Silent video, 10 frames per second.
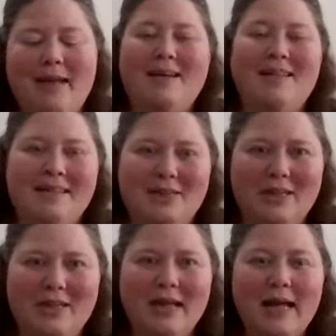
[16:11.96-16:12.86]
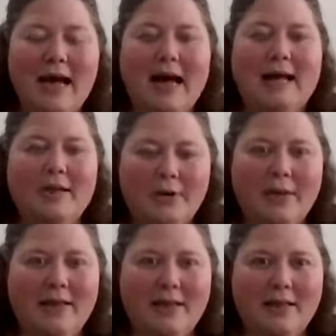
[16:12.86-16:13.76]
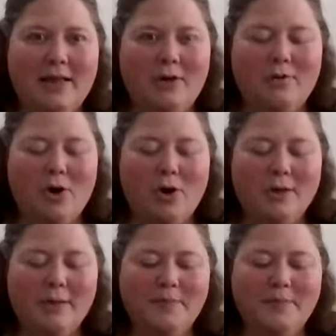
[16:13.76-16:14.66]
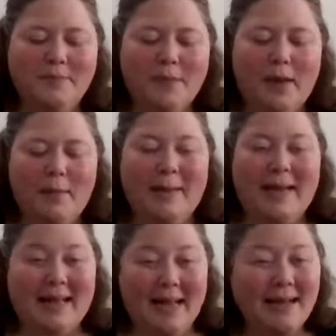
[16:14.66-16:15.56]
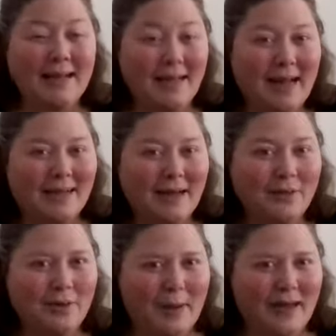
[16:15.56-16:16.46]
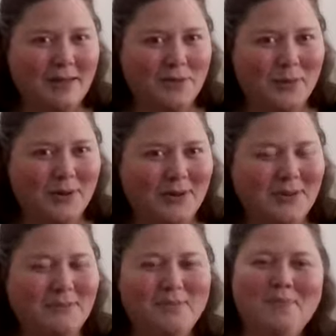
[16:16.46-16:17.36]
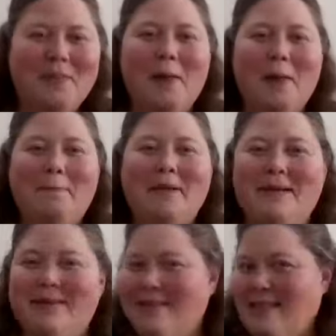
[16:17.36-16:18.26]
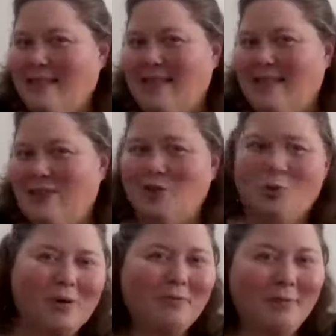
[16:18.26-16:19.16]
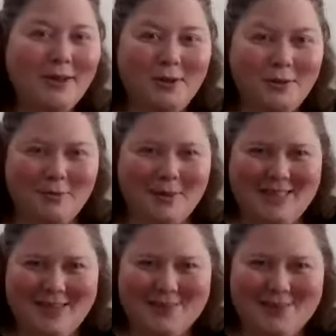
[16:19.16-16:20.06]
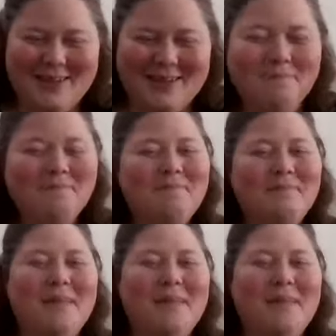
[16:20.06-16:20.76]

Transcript: I gotta tell you, I know they get a lot wrong, but I kind of liked how their minds worked because it's sort of what you do with children.